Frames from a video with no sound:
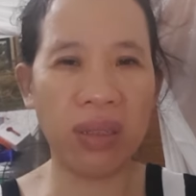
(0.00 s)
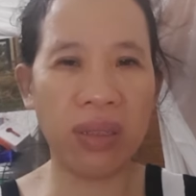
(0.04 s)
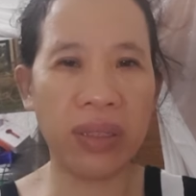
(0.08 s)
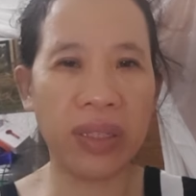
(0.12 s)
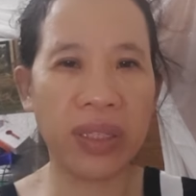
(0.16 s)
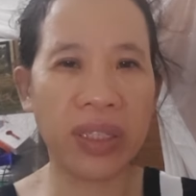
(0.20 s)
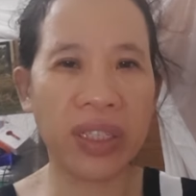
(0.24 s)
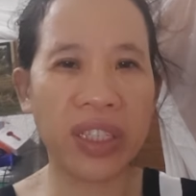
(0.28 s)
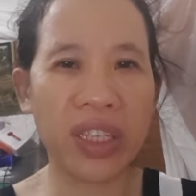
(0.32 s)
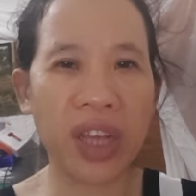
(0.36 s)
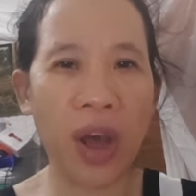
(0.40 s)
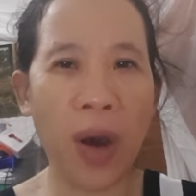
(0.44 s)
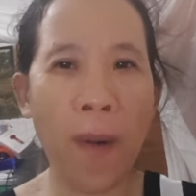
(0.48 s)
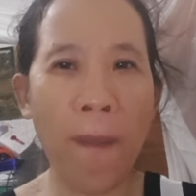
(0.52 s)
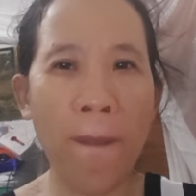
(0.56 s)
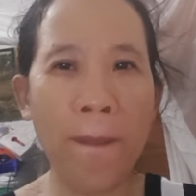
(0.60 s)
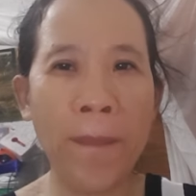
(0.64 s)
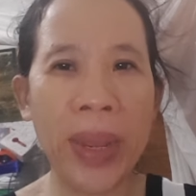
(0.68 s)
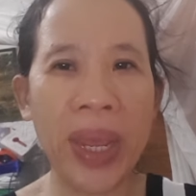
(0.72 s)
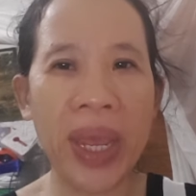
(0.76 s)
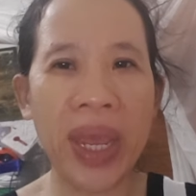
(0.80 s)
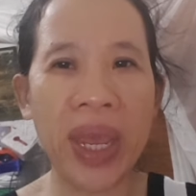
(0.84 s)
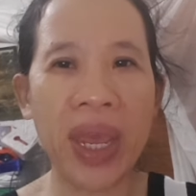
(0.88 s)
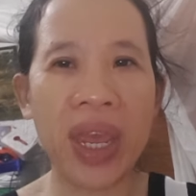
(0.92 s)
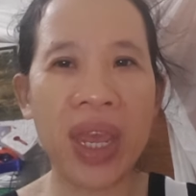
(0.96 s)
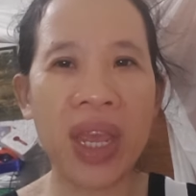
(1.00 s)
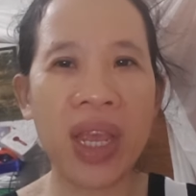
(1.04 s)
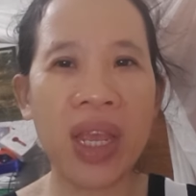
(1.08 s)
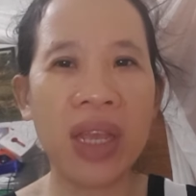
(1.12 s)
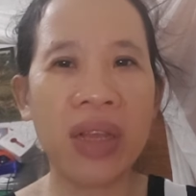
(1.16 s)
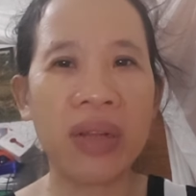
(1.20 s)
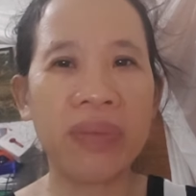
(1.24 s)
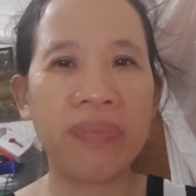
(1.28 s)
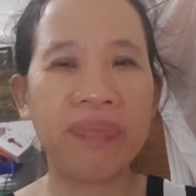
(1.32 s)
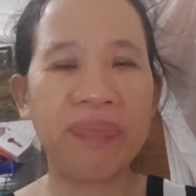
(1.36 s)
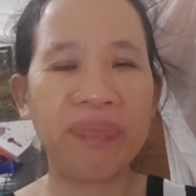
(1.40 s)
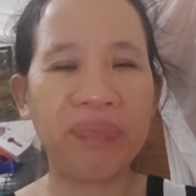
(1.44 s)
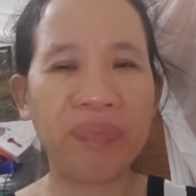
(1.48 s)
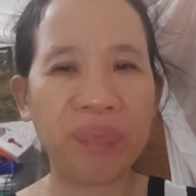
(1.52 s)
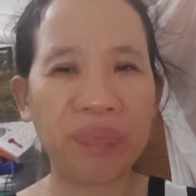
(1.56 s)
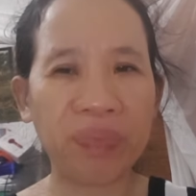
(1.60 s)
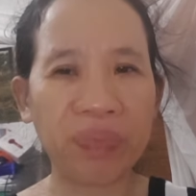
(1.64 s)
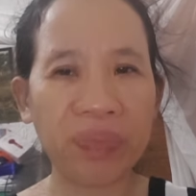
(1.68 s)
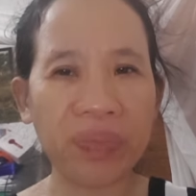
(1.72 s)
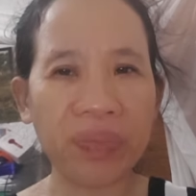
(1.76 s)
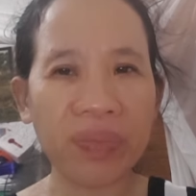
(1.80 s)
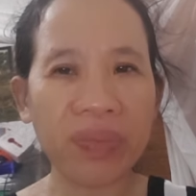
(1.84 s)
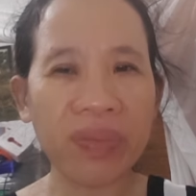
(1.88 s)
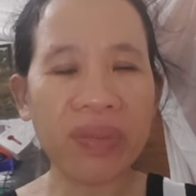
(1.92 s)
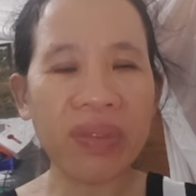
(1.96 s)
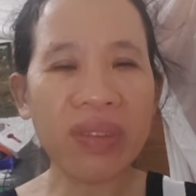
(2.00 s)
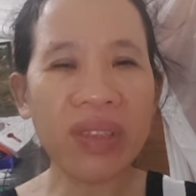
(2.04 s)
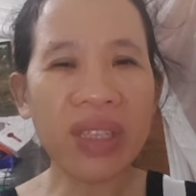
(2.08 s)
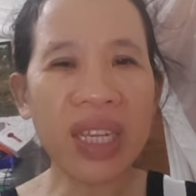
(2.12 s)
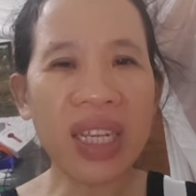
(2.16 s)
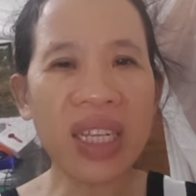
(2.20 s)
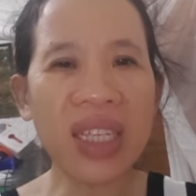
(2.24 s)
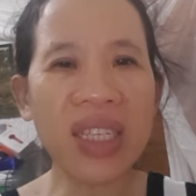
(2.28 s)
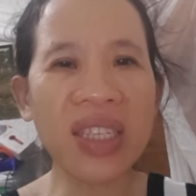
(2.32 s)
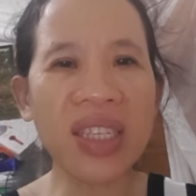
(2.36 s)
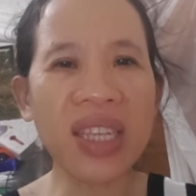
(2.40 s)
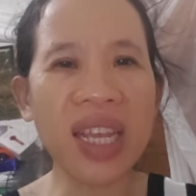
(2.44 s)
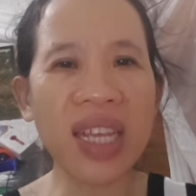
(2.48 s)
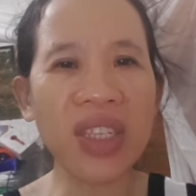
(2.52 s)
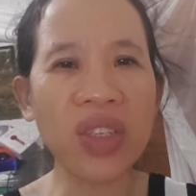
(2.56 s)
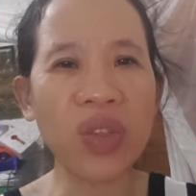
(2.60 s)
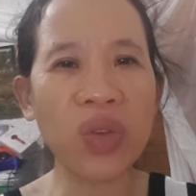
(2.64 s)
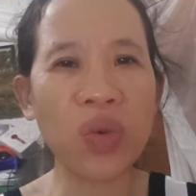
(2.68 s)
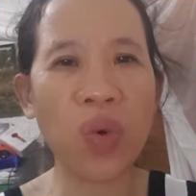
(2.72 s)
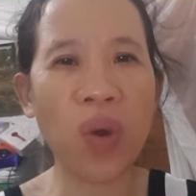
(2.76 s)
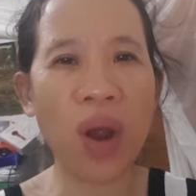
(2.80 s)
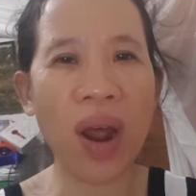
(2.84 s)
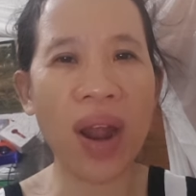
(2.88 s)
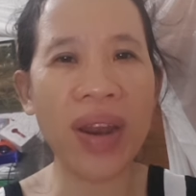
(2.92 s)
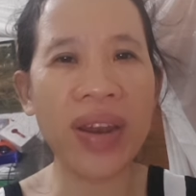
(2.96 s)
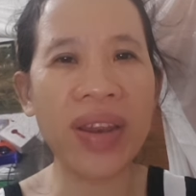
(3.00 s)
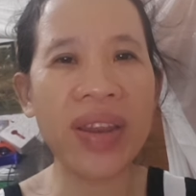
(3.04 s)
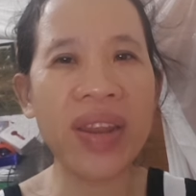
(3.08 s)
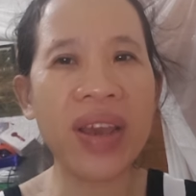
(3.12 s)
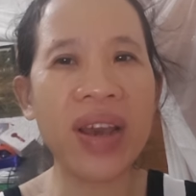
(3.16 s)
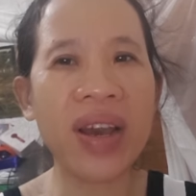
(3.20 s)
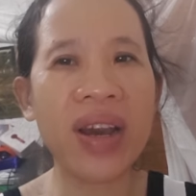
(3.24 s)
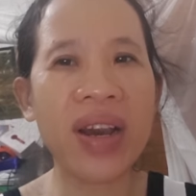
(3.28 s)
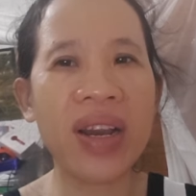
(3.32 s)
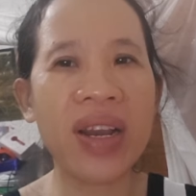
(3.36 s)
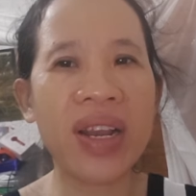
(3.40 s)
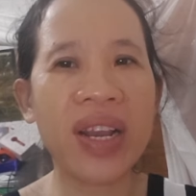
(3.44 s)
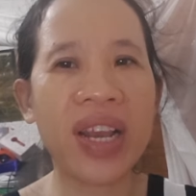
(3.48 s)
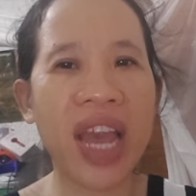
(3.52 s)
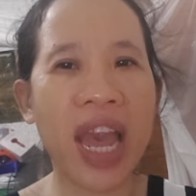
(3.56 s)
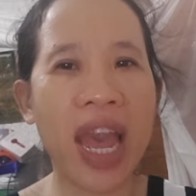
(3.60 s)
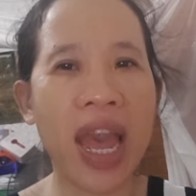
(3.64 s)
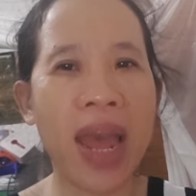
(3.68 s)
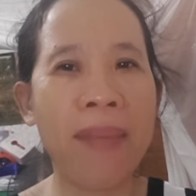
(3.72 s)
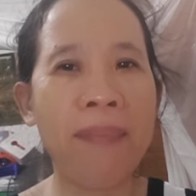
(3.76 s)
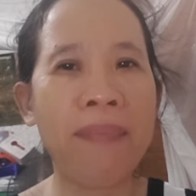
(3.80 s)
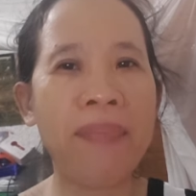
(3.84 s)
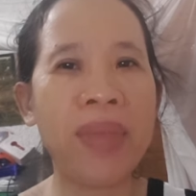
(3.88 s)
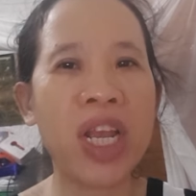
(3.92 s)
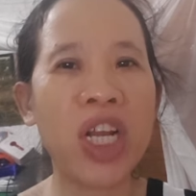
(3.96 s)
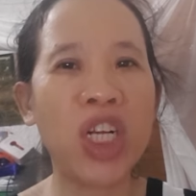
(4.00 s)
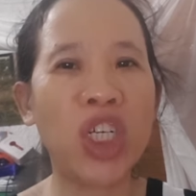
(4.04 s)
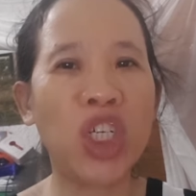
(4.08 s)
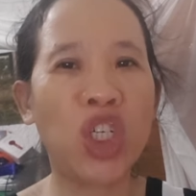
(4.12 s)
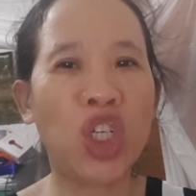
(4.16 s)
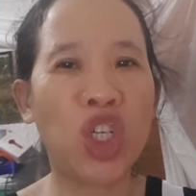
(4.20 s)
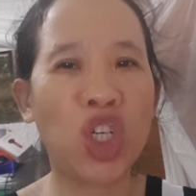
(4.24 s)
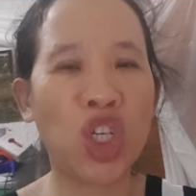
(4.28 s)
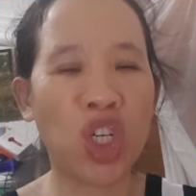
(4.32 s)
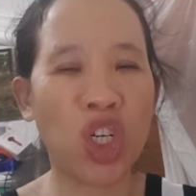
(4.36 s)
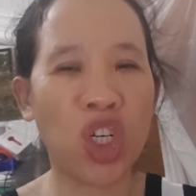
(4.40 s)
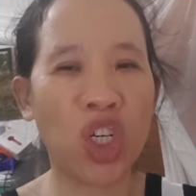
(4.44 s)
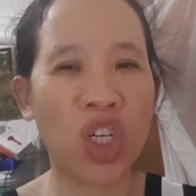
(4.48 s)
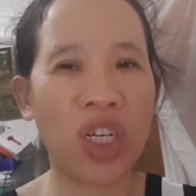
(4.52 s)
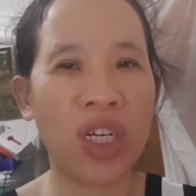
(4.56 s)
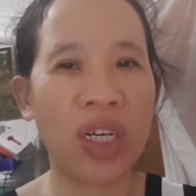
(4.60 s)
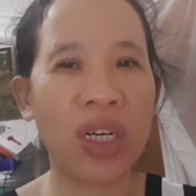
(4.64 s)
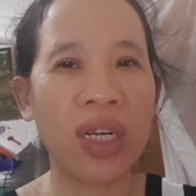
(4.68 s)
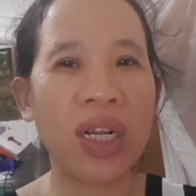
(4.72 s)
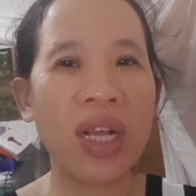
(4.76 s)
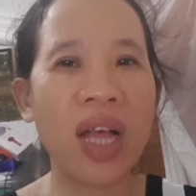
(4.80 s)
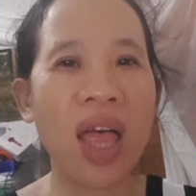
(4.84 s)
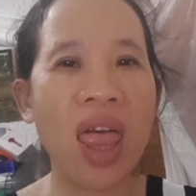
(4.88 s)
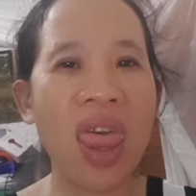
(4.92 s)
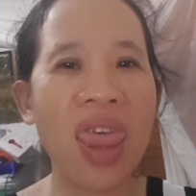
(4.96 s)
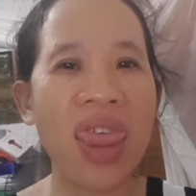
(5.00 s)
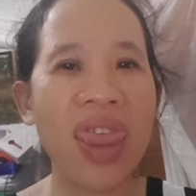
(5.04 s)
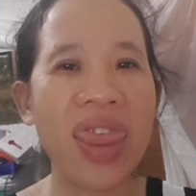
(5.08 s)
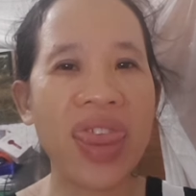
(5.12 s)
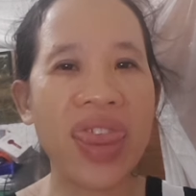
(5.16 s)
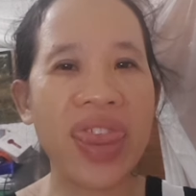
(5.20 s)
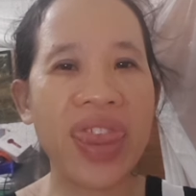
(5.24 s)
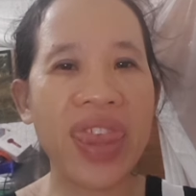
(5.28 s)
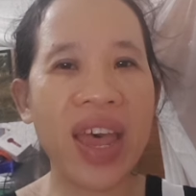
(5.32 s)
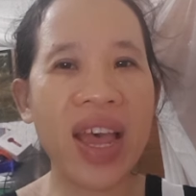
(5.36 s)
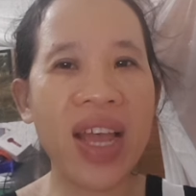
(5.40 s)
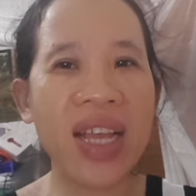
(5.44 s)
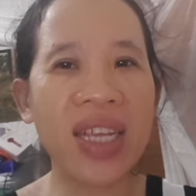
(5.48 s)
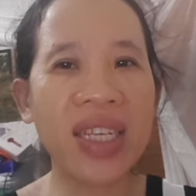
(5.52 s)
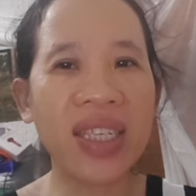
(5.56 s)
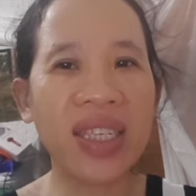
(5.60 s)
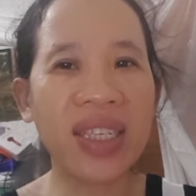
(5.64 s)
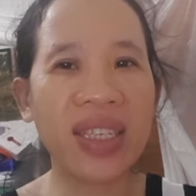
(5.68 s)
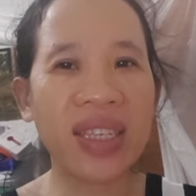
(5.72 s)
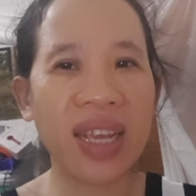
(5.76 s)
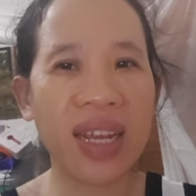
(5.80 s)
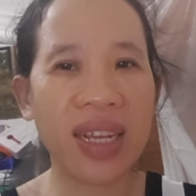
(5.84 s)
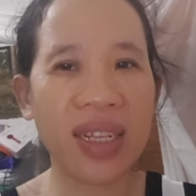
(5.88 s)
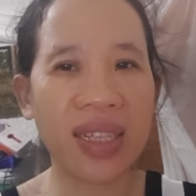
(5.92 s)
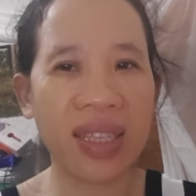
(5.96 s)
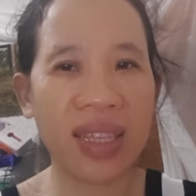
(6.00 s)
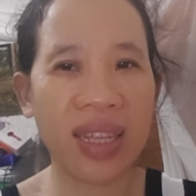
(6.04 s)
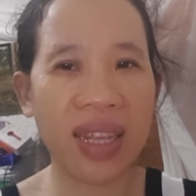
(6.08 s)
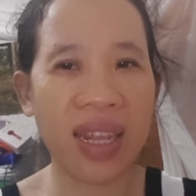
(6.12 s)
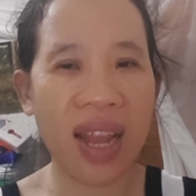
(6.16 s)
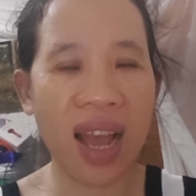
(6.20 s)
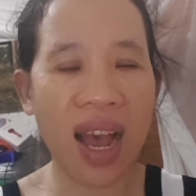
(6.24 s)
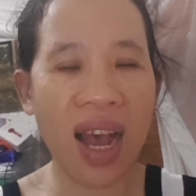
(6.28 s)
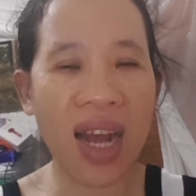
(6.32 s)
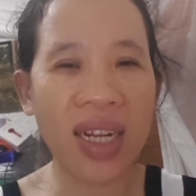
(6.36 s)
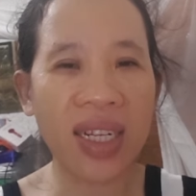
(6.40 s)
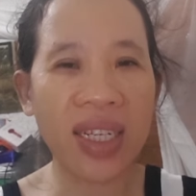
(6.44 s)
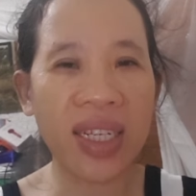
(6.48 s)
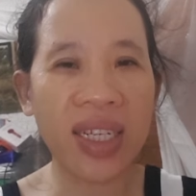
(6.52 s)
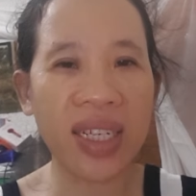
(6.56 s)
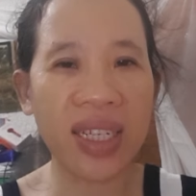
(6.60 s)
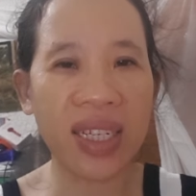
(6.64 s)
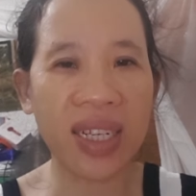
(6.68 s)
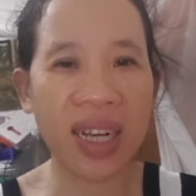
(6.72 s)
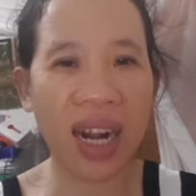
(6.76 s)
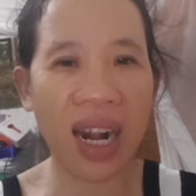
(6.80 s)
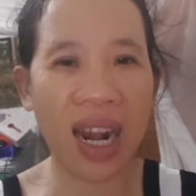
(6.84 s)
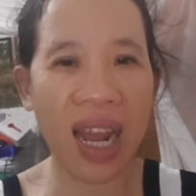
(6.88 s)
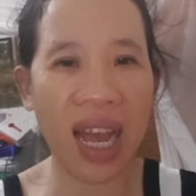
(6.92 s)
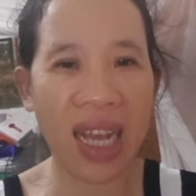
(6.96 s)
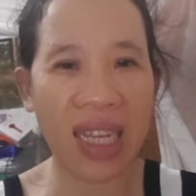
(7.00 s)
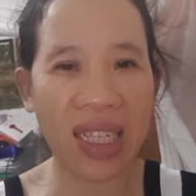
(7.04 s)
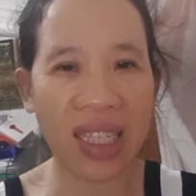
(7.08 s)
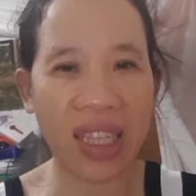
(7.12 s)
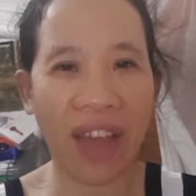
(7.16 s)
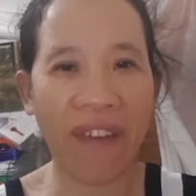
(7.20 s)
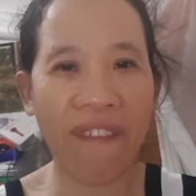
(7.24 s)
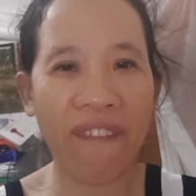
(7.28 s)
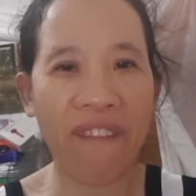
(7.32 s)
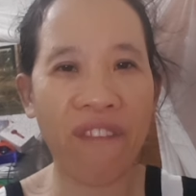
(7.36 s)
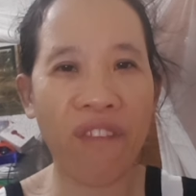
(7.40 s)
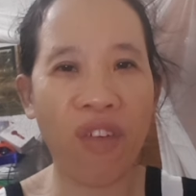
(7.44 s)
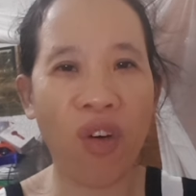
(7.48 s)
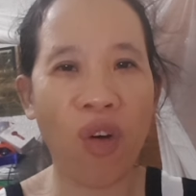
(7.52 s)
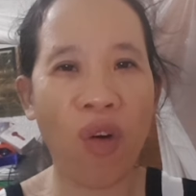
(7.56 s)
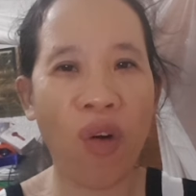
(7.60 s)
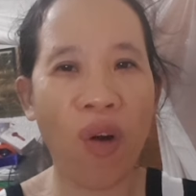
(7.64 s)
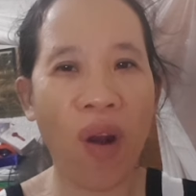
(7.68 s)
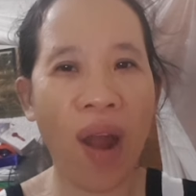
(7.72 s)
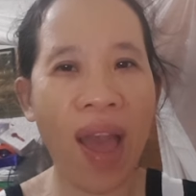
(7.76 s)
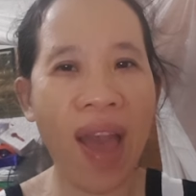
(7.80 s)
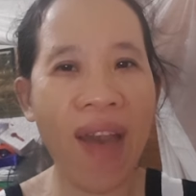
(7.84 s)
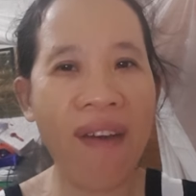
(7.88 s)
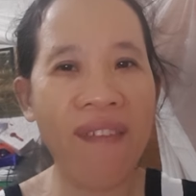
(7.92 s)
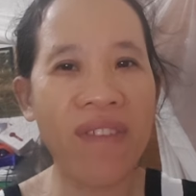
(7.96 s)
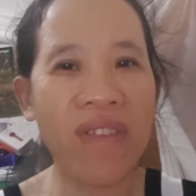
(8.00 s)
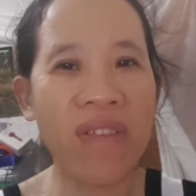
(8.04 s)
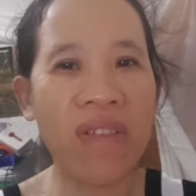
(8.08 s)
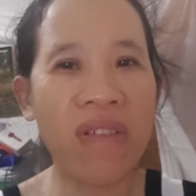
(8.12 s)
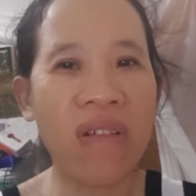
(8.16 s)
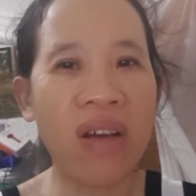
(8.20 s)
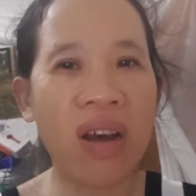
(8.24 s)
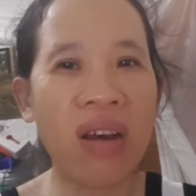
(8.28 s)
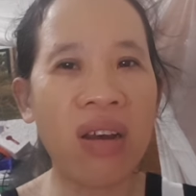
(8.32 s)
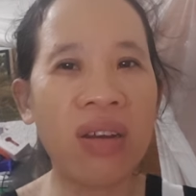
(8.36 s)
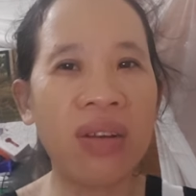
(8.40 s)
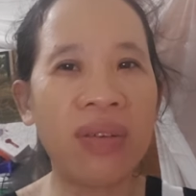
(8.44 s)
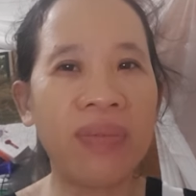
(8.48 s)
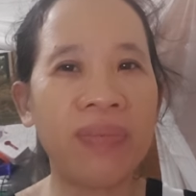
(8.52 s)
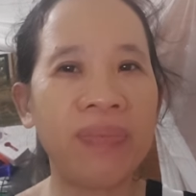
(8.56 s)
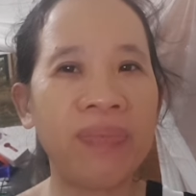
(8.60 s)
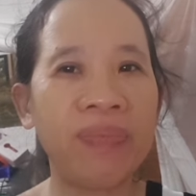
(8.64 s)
Show me that wonder can be true. They said nothing lasts forever.